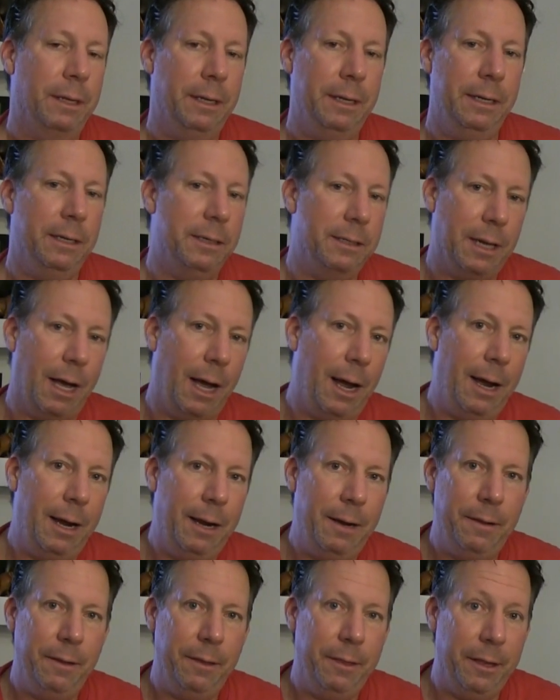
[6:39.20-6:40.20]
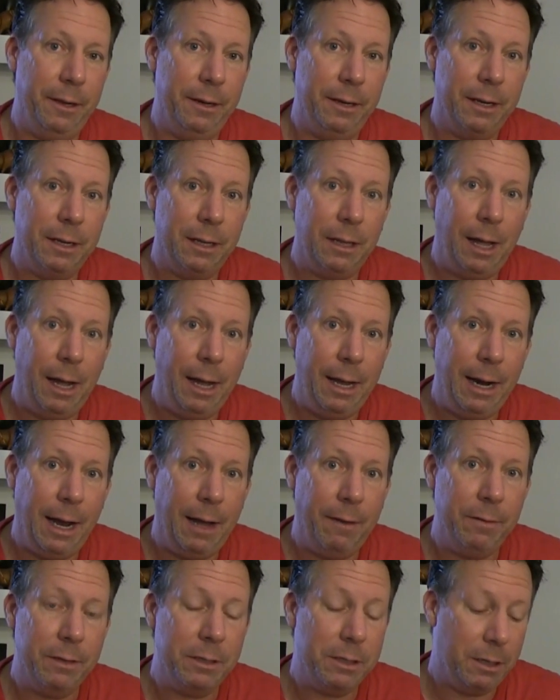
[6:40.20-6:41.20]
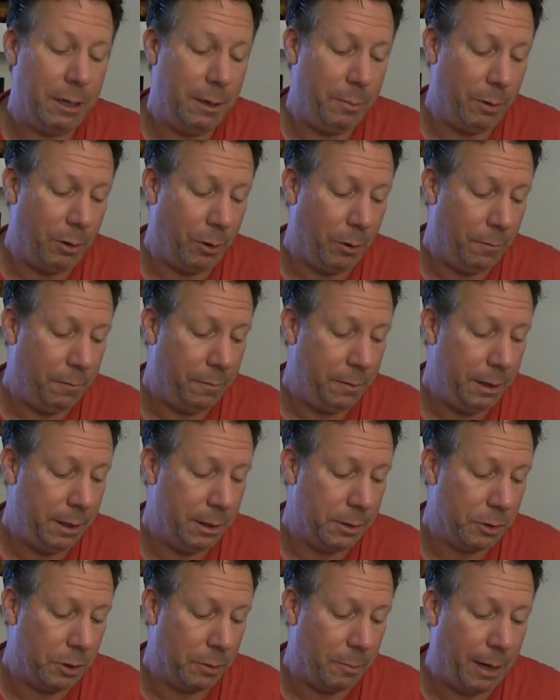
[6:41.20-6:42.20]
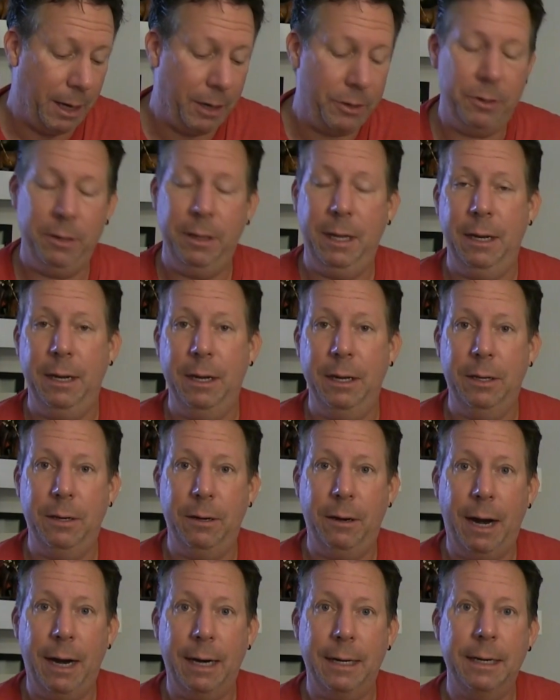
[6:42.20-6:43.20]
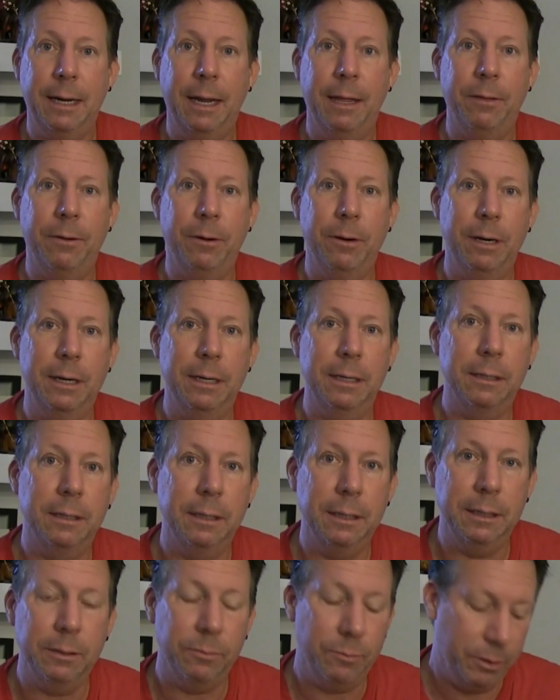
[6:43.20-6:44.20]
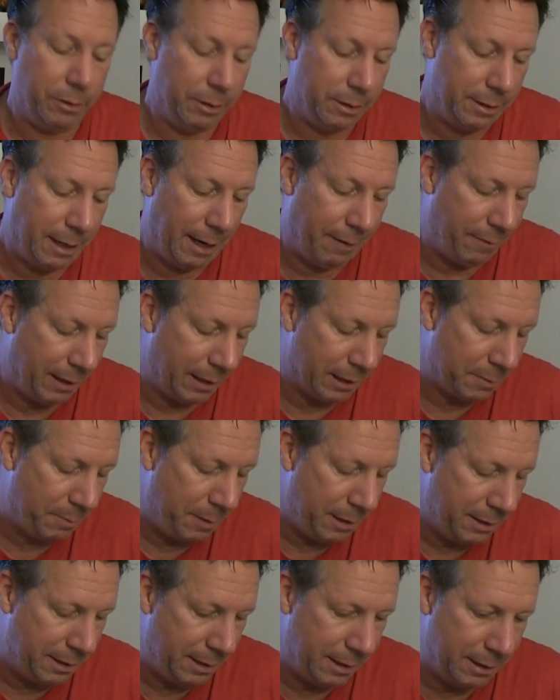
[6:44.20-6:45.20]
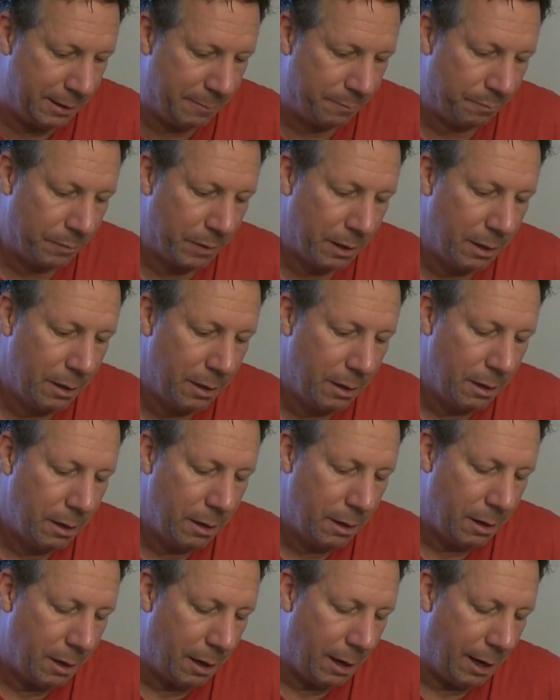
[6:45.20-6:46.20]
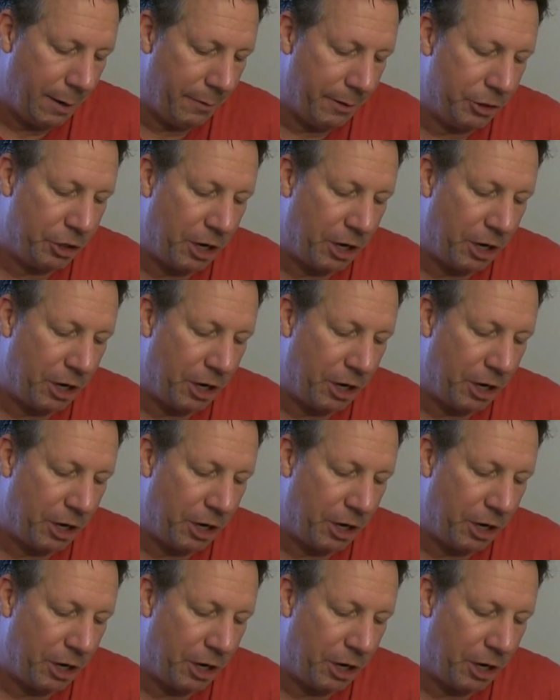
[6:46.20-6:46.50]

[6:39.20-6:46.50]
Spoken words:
is on the decline, obviously, but hopefully in Sumatra they get their act together and really save that species. The